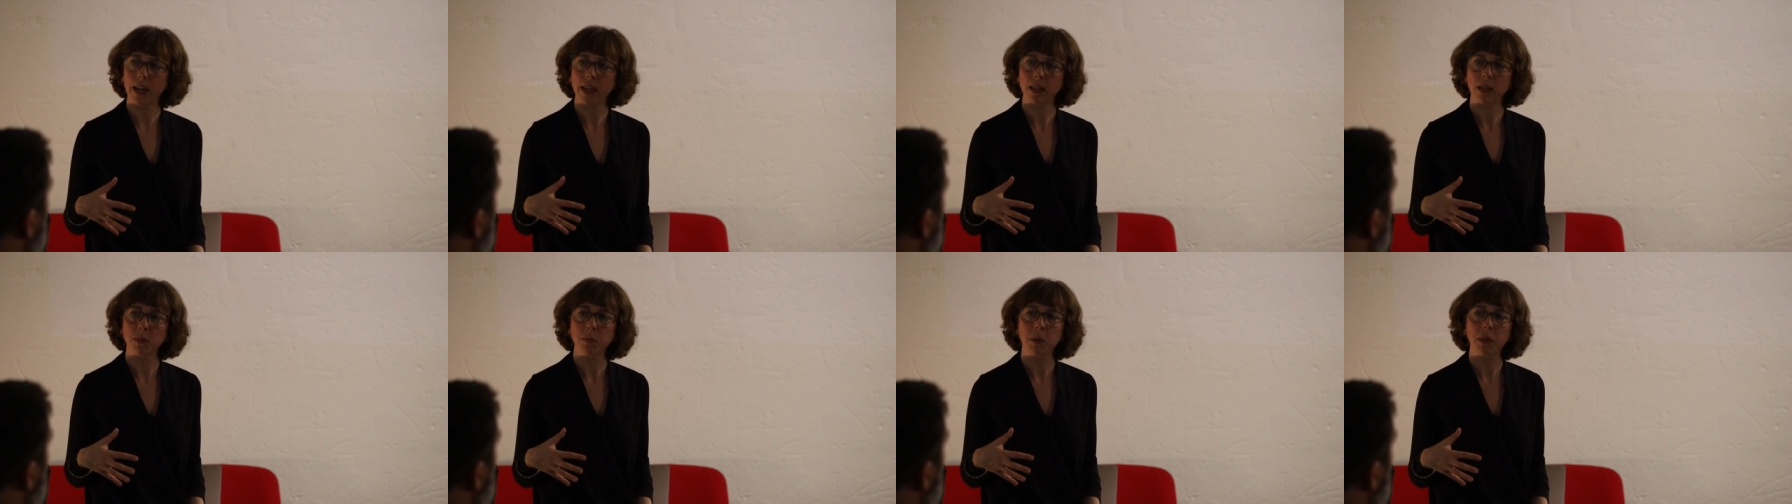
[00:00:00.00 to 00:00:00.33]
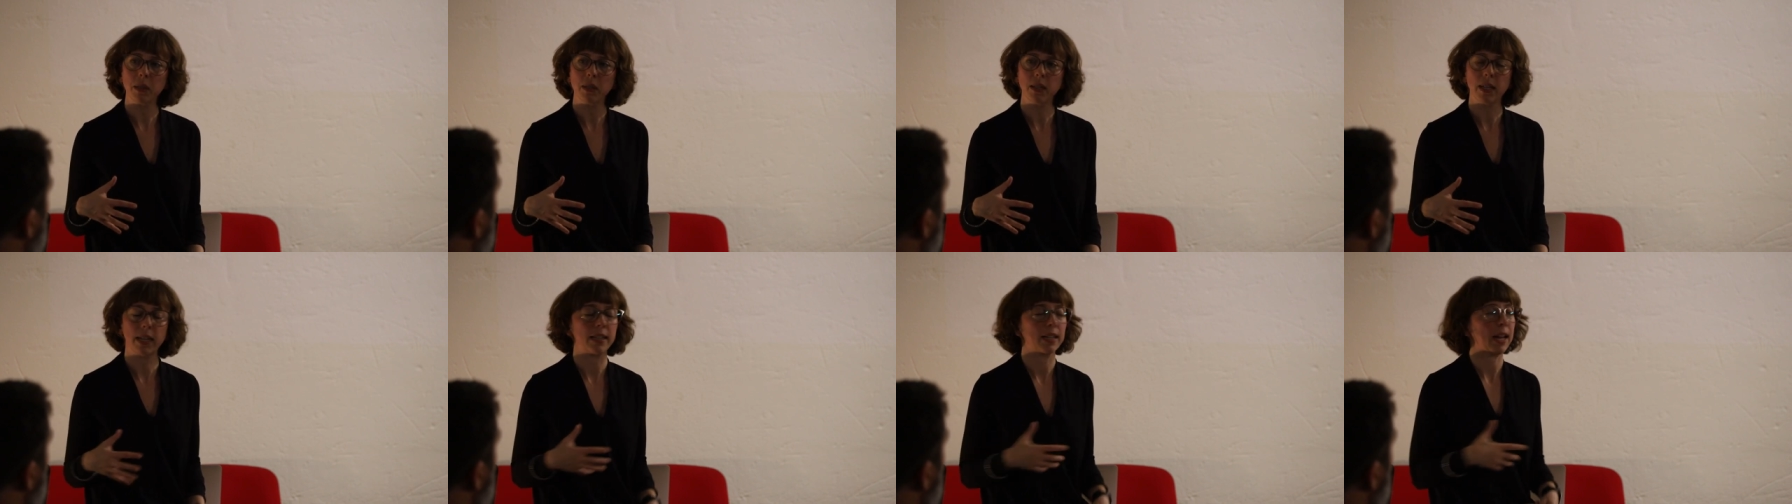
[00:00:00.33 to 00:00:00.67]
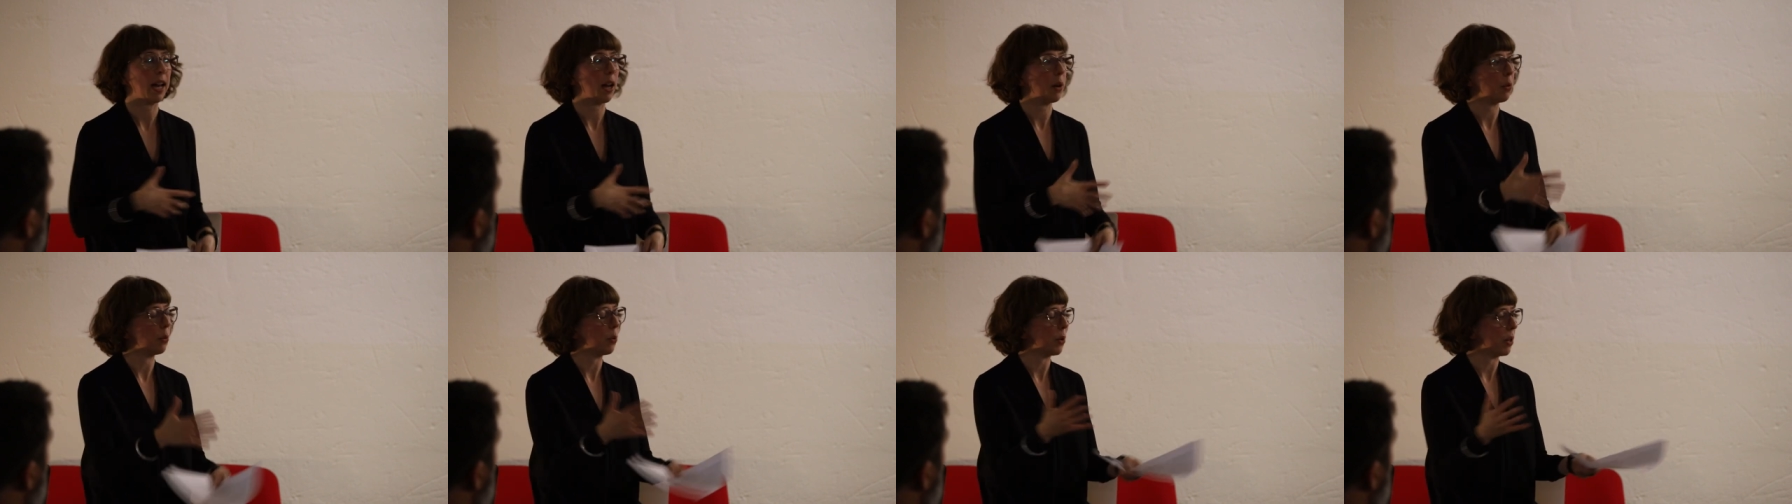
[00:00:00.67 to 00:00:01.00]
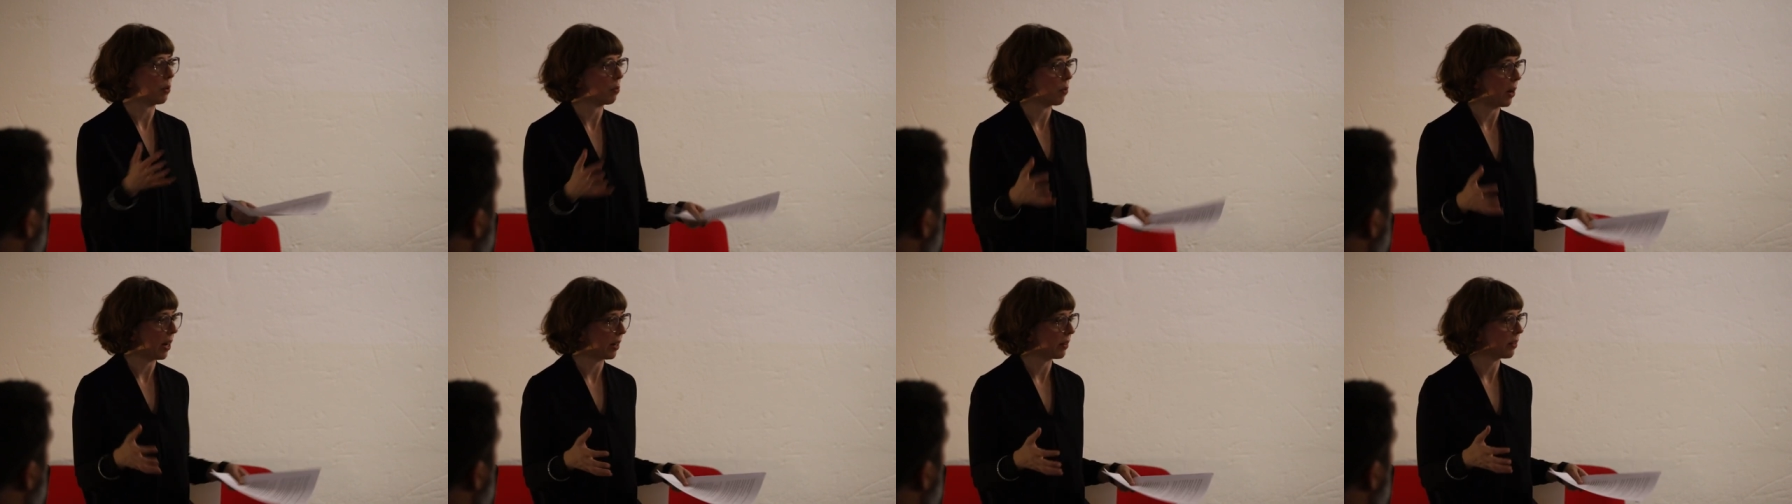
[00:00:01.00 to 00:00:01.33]
available and how
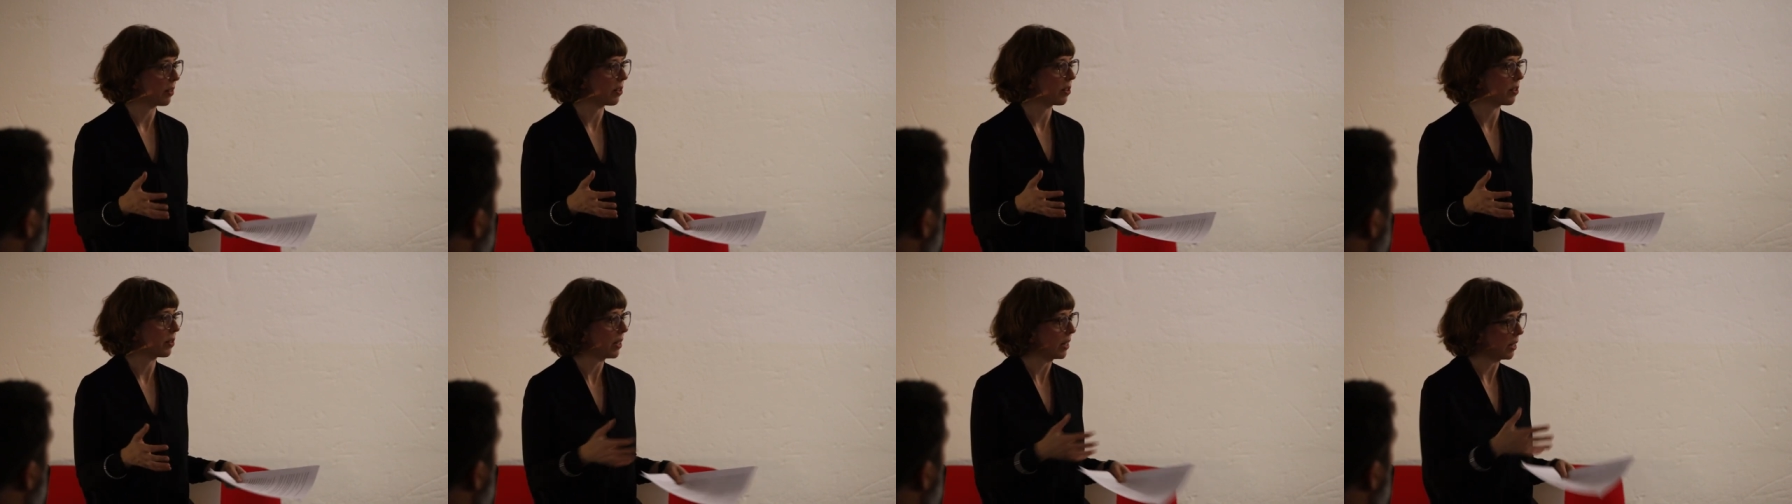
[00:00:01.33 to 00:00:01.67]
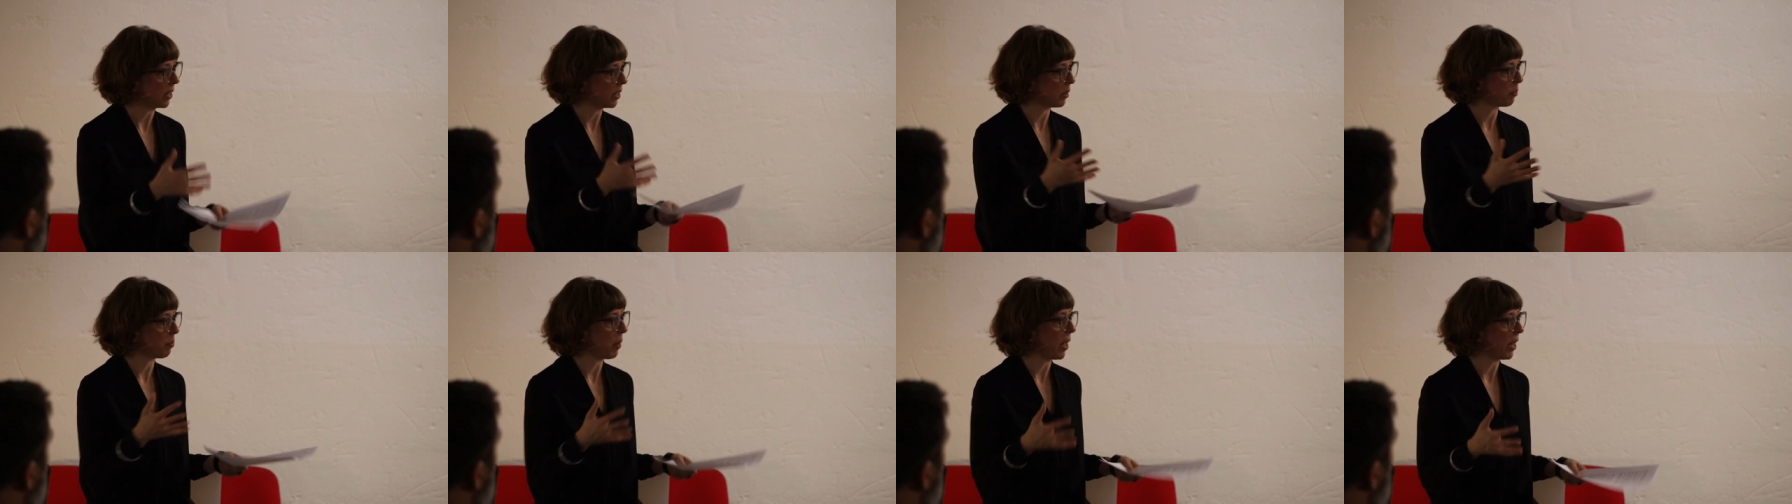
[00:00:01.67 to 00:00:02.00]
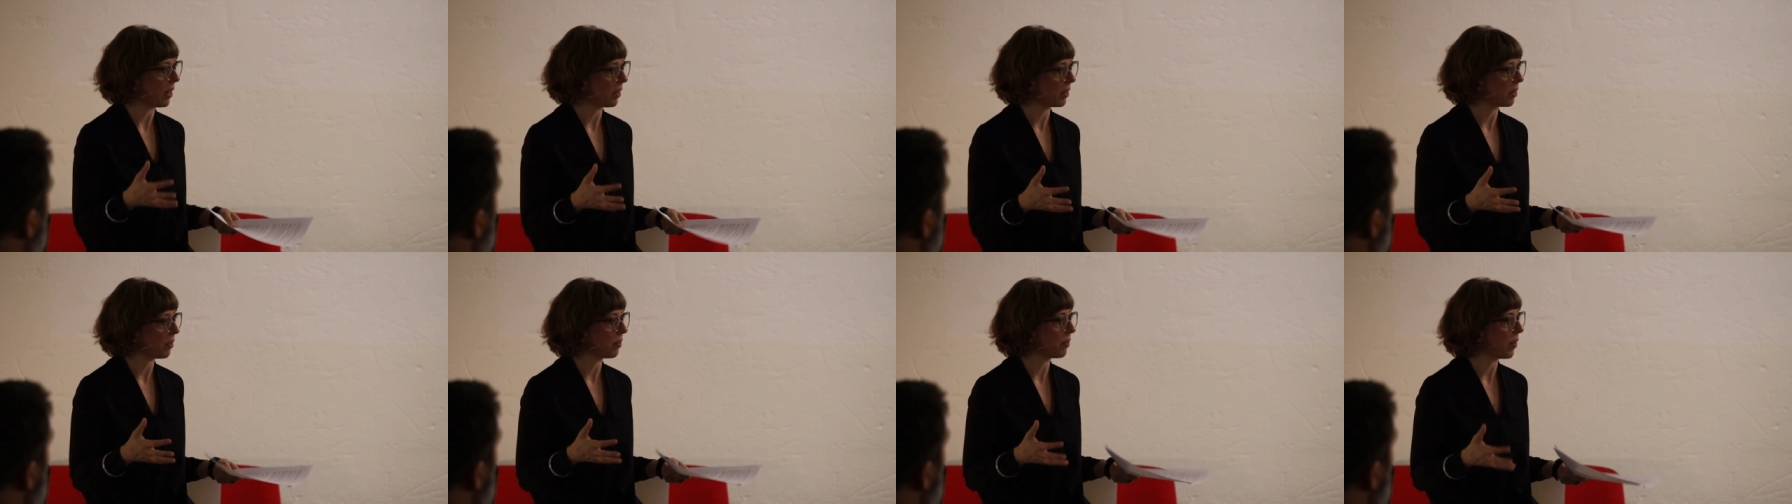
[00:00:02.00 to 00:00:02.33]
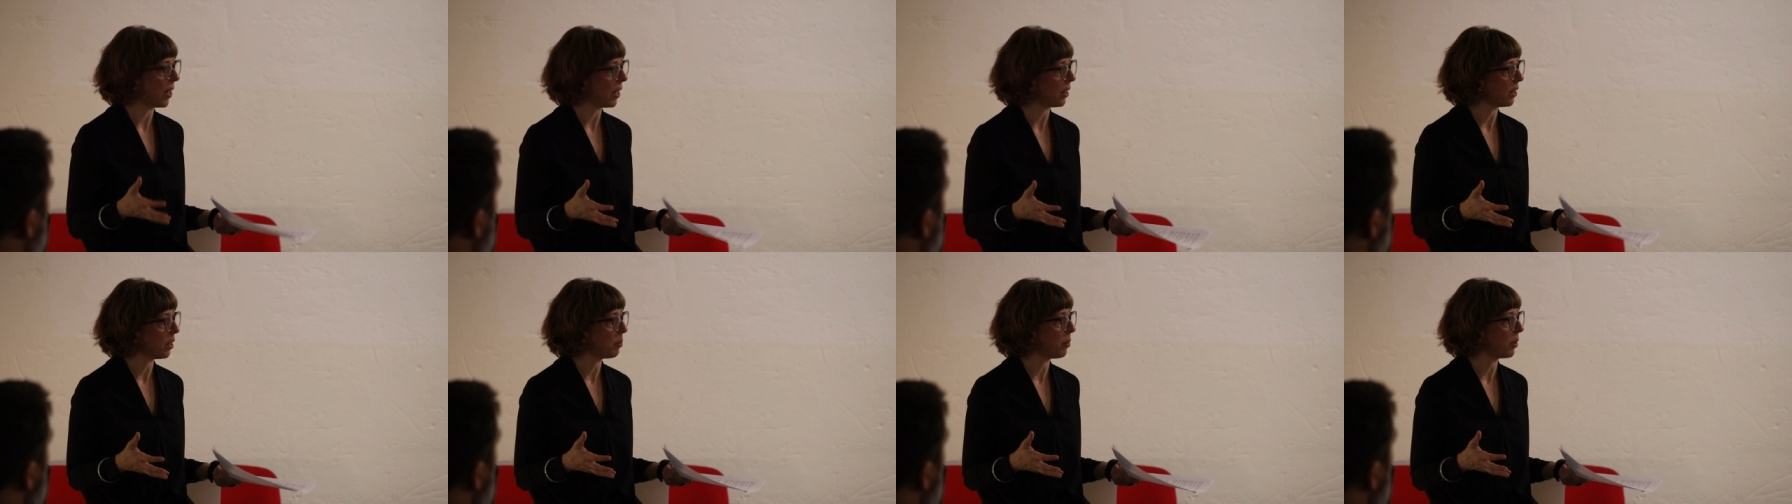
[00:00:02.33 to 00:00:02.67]
we render this space
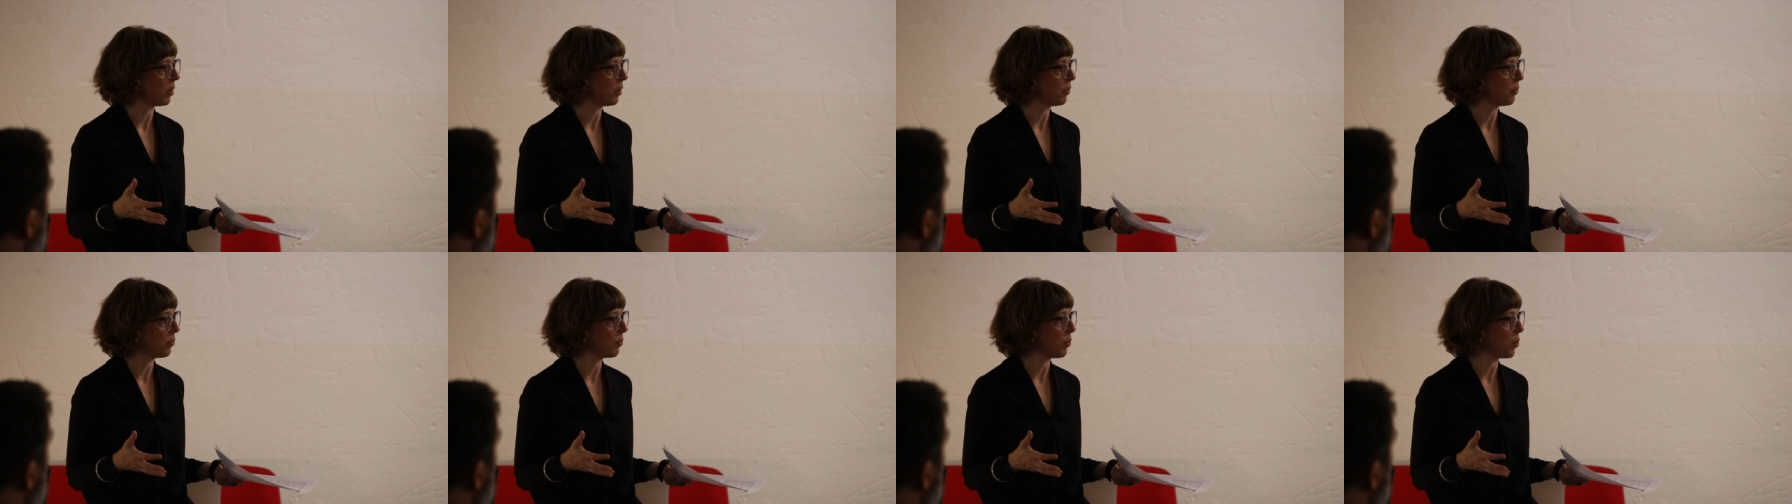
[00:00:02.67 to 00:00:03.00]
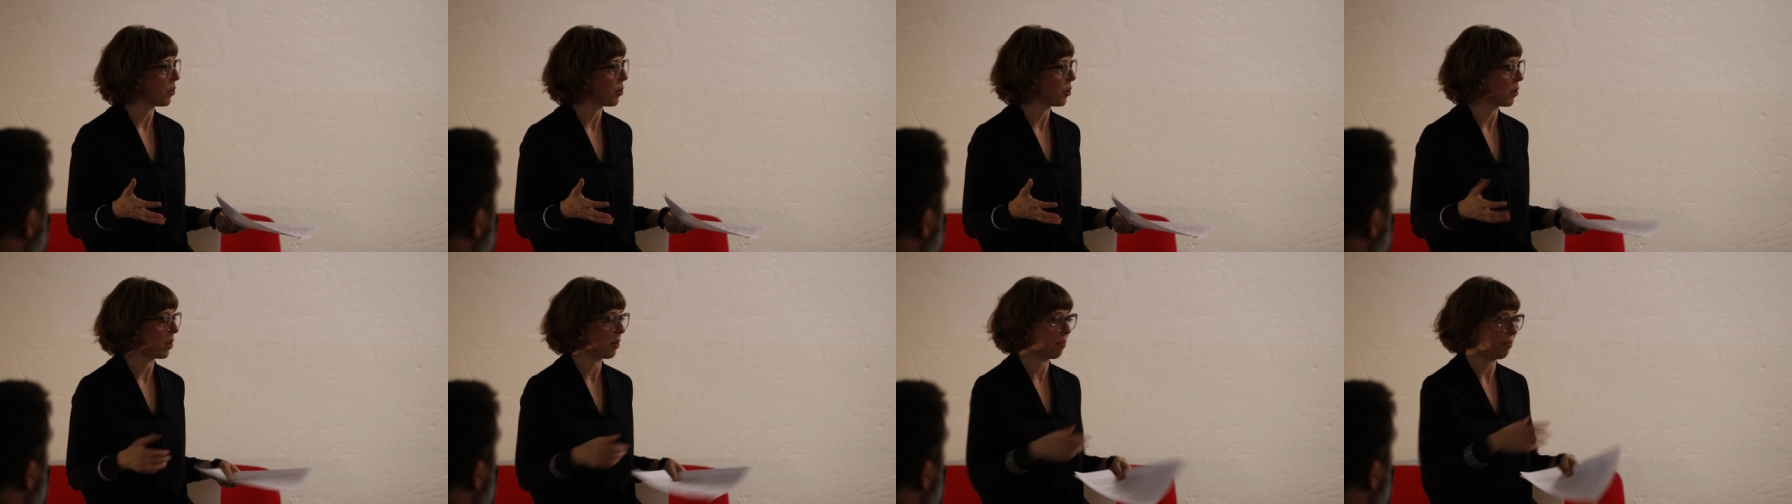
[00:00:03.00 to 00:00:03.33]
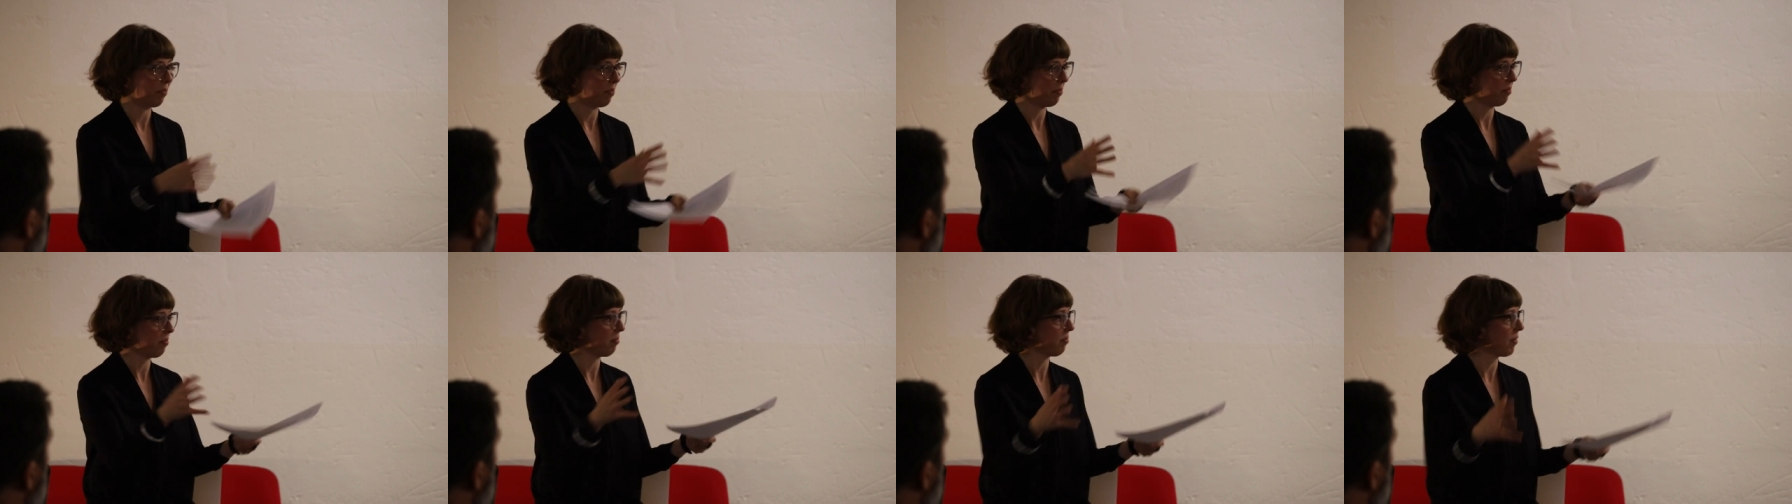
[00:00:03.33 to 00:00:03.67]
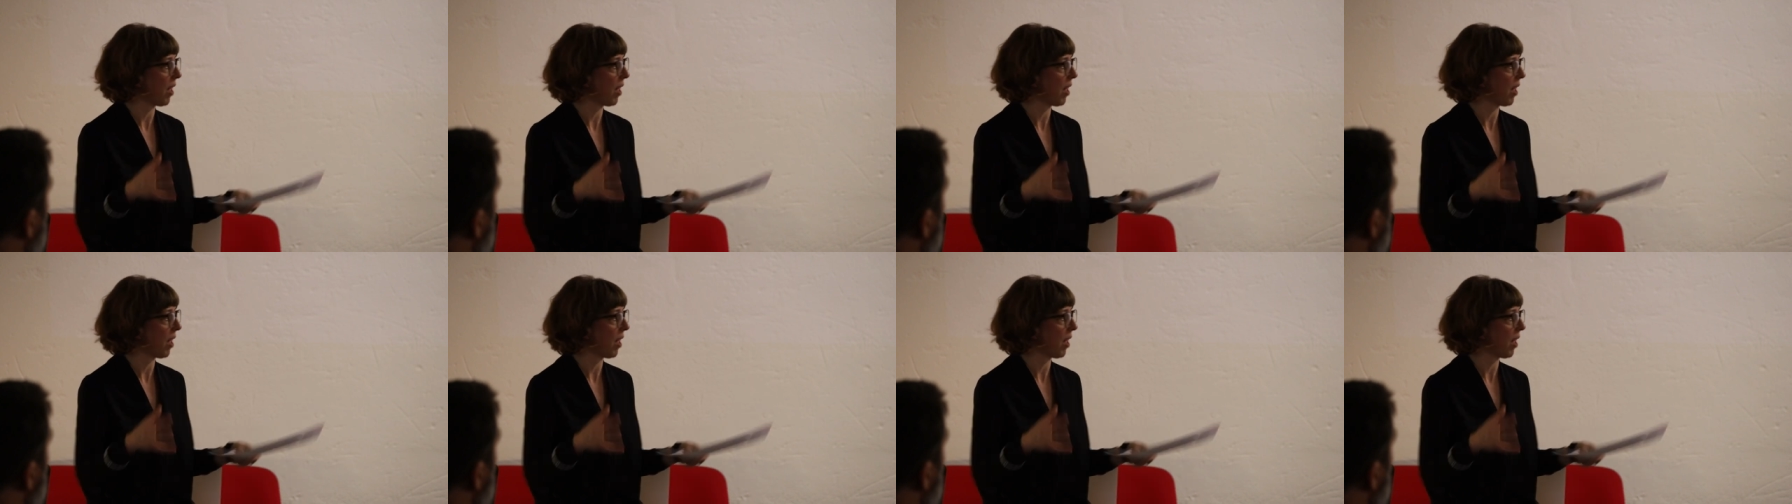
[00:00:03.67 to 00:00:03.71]
available for